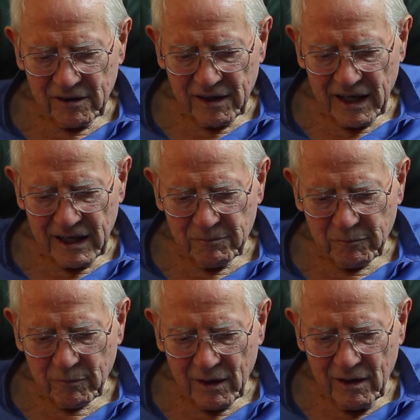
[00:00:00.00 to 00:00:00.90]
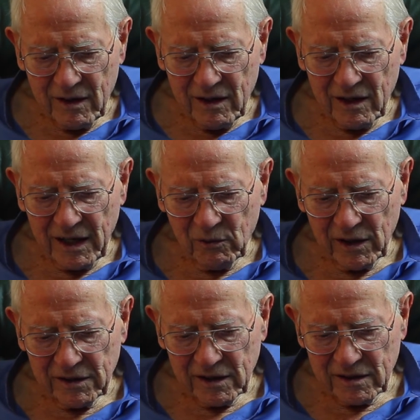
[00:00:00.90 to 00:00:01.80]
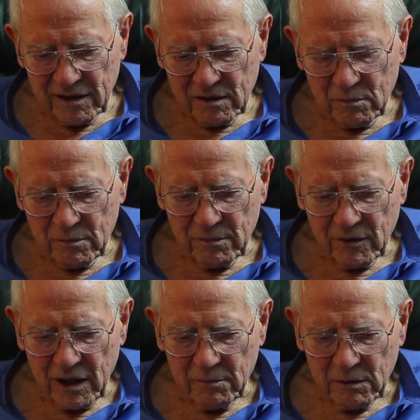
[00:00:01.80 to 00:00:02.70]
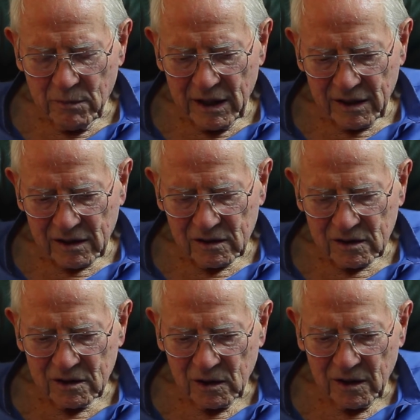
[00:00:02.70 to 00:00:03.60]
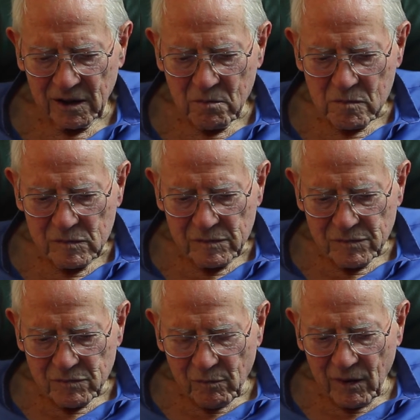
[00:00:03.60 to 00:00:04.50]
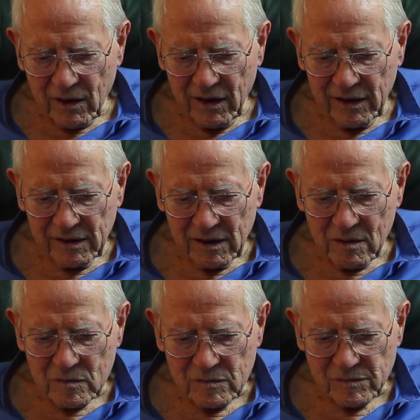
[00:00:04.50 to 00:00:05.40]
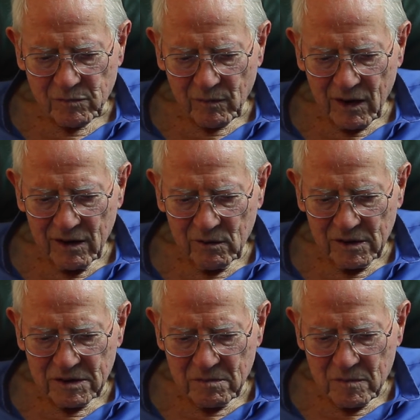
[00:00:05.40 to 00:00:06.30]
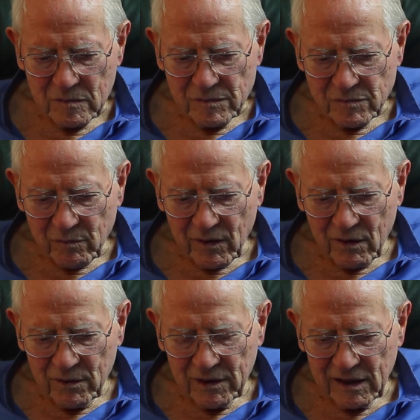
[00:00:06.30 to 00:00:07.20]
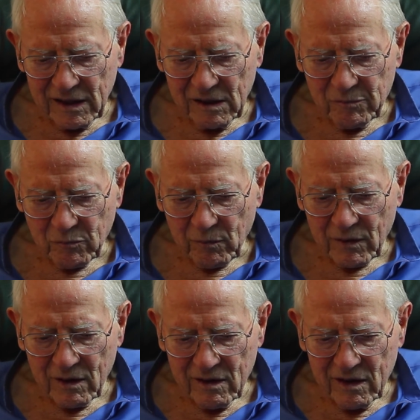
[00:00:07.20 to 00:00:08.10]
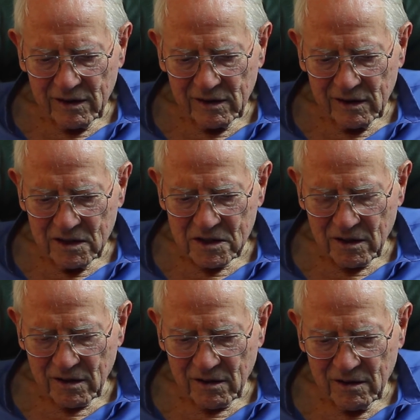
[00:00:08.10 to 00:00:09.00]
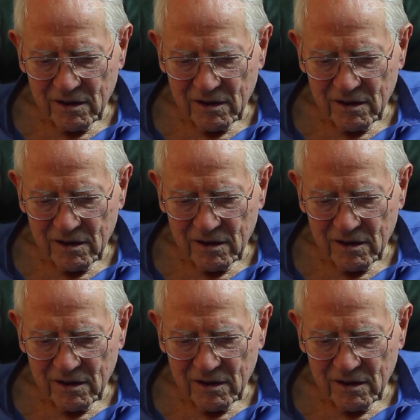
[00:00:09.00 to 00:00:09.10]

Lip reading: that, I went into the Army Medical Corps, and it was really an easier